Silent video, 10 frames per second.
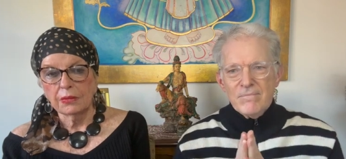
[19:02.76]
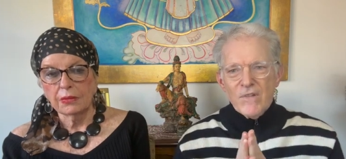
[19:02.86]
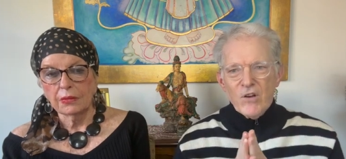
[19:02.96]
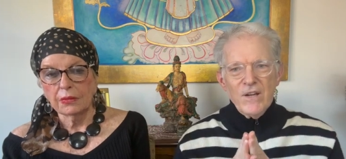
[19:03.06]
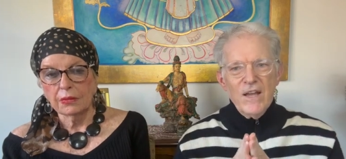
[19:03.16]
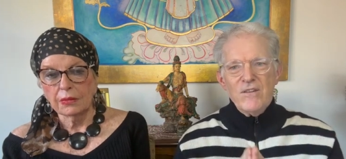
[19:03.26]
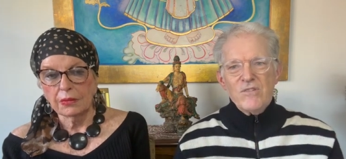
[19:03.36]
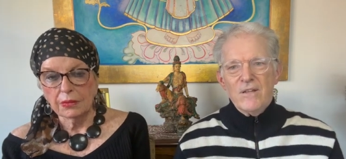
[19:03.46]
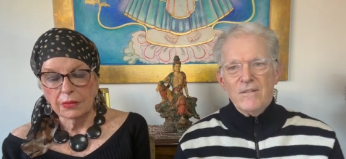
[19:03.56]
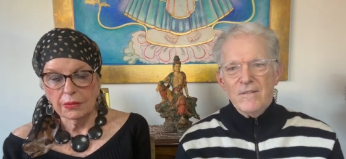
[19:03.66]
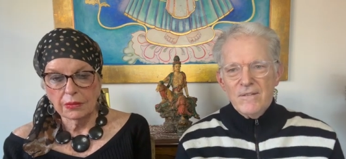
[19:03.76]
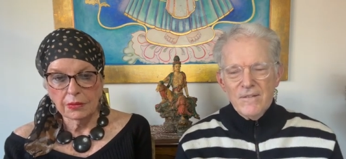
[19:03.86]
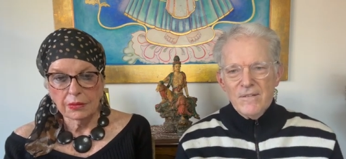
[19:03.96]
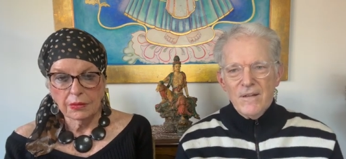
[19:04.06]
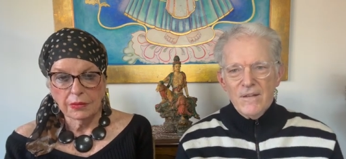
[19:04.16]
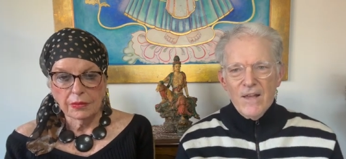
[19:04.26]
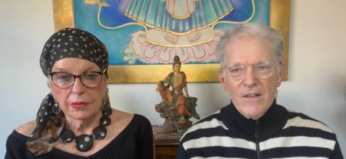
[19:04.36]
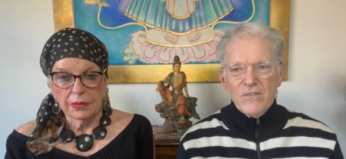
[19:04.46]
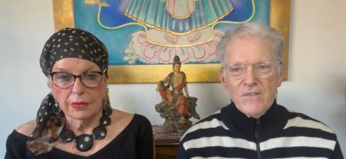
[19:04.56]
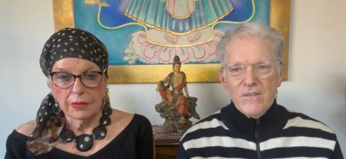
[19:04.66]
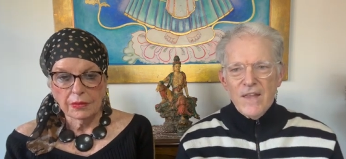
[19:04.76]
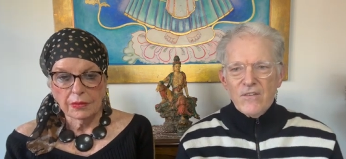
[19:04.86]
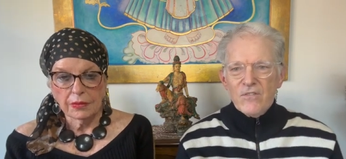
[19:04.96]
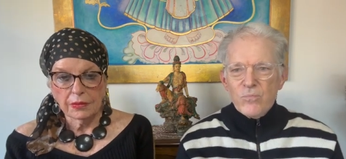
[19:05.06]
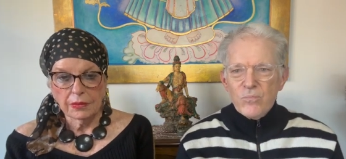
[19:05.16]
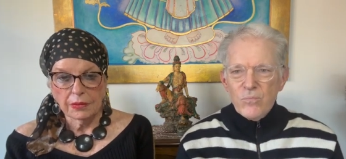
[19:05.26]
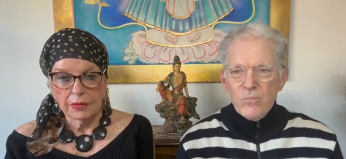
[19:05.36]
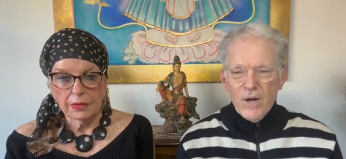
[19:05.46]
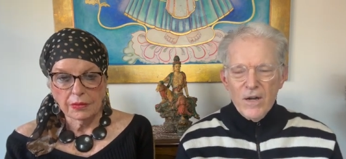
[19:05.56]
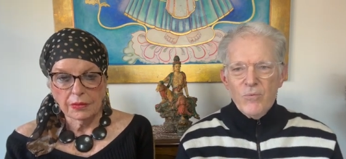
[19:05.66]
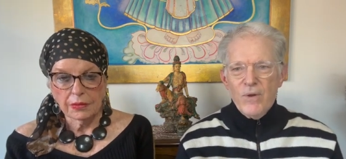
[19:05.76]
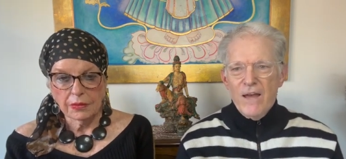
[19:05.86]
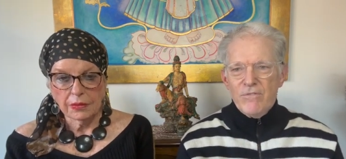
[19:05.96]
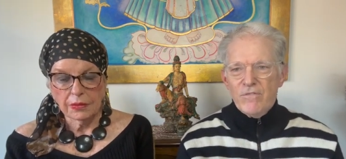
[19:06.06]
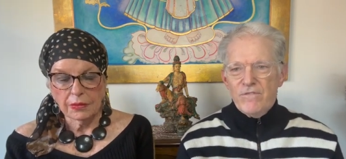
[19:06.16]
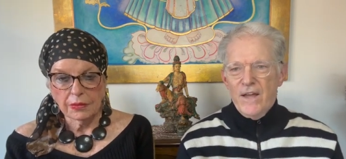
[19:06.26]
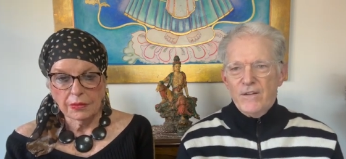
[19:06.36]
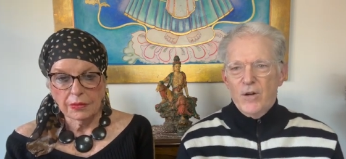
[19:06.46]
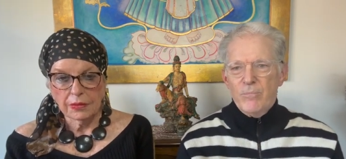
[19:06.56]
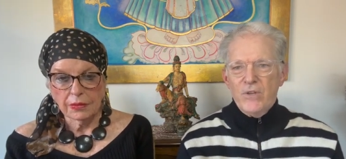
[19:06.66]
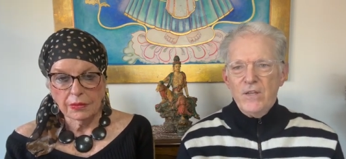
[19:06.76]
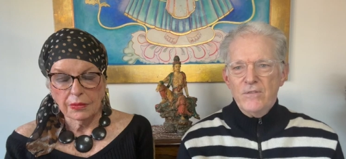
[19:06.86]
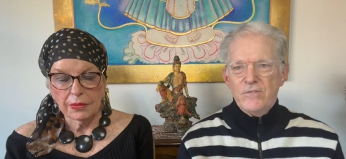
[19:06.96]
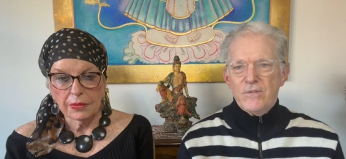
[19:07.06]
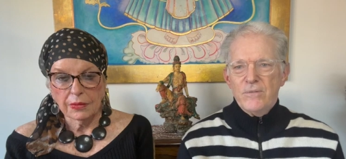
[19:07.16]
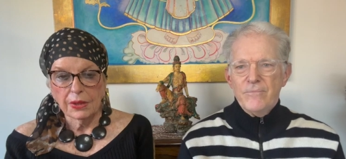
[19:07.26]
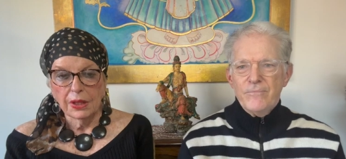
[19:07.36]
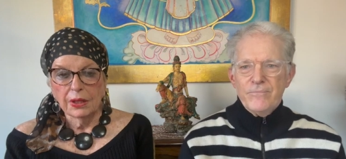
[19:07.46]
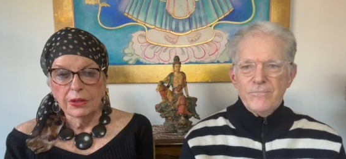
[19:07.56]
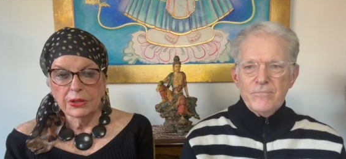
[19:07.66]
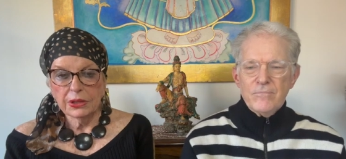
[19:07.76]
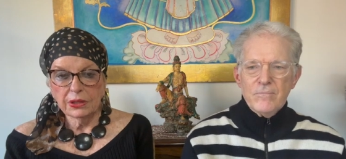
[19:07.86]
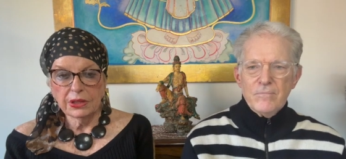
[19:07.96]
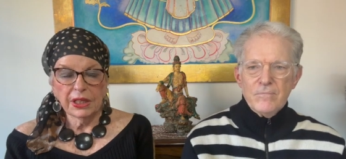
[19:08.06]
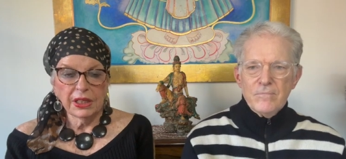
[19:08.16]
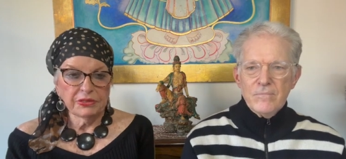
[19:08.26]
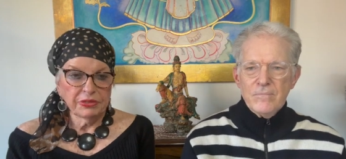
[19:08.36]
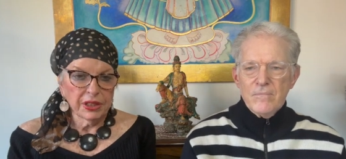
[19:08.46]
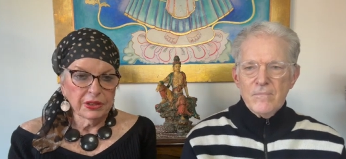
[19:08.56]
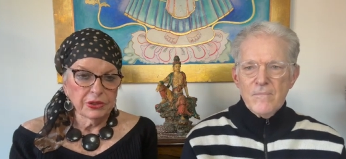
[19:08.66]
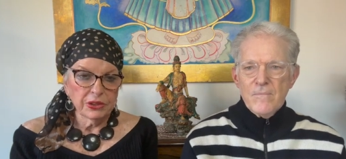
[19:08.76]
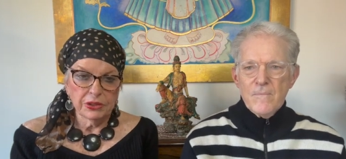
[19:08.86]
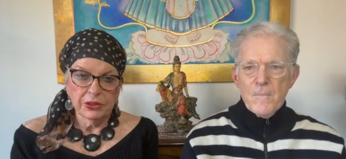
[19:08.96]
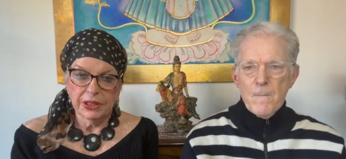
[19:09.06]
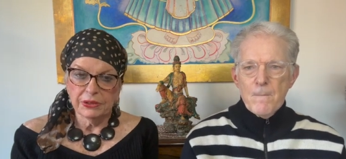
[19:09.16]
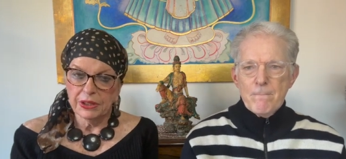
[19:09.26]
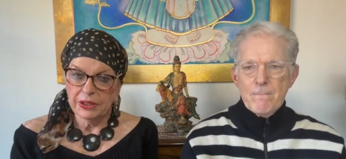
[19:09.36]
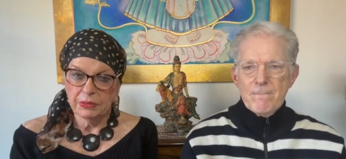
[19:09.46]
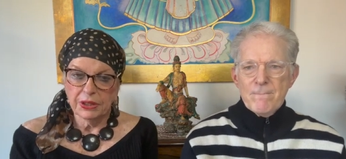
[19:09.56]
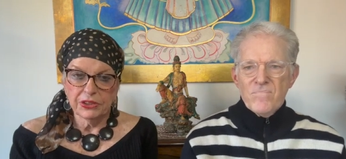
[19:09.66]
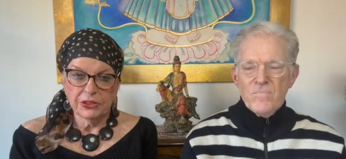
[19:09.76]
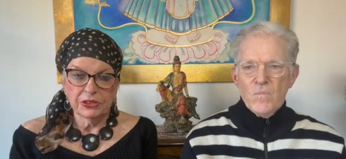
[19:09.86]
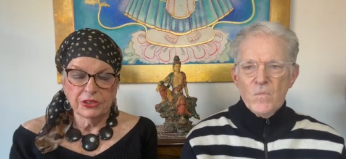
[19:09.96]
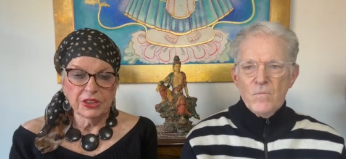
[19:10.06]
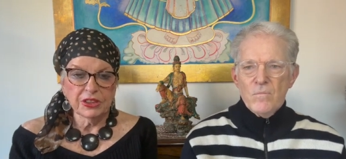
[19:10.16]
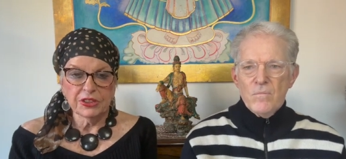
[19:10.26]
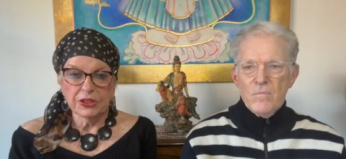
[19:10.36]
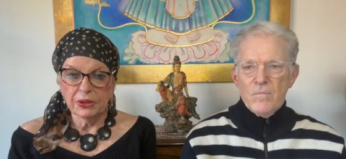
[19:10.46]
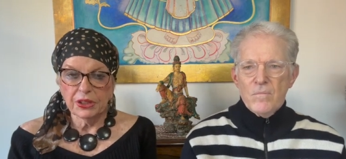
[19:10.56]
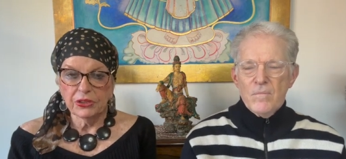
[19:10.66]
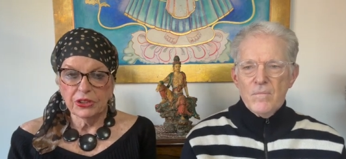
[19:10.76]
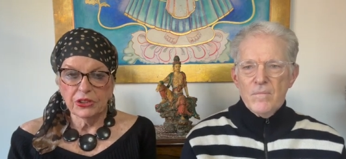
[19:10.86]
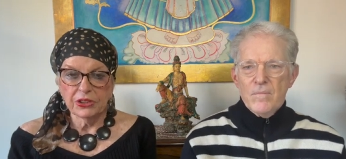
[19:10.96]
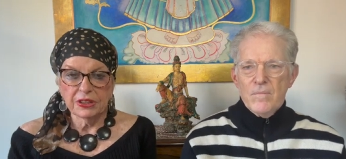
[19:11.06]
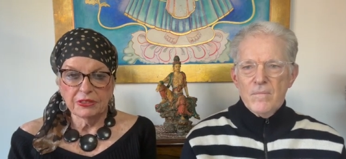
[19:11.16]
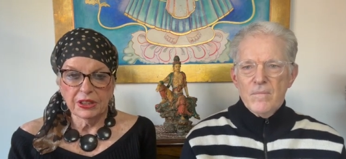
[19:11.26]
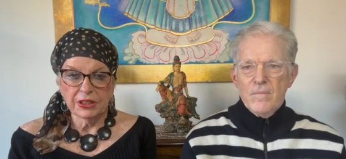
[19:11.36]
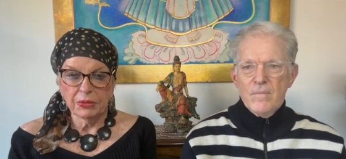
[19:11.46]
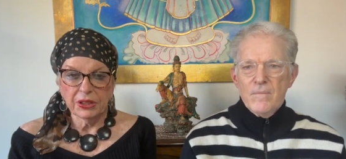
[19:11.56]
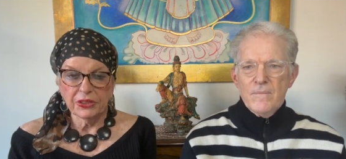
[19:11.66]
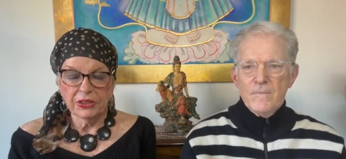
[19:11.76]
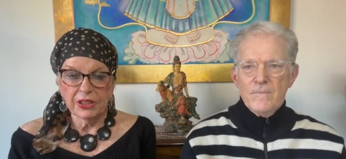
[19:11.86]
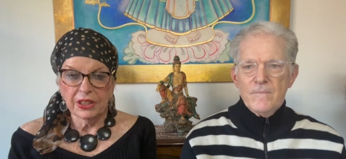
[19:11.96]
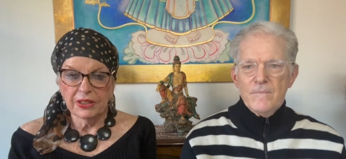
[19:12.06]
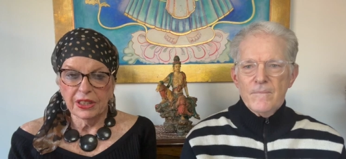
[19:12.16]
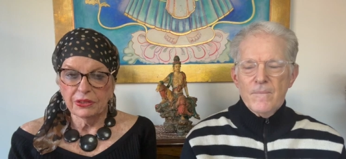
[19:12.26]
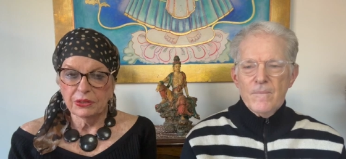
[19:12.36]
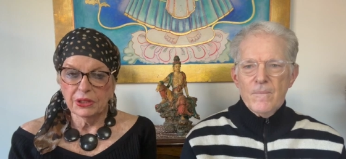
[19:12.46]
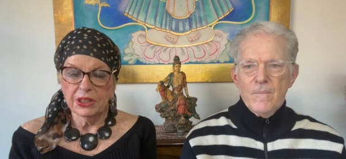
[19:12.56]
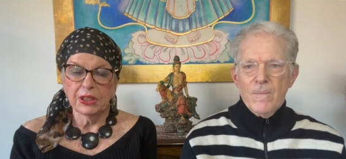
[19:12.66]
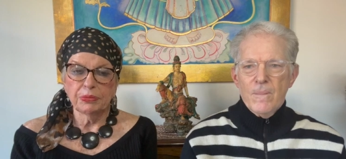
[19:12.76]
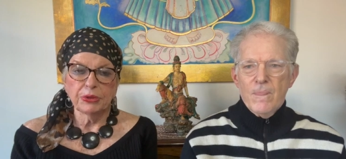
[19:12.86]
Speaker 1: creation. And that's that's where we have to find our peace.
Speaker 2: So yeah, if I were you, I recommend you start surrendering to the Divine Mother, and that would really help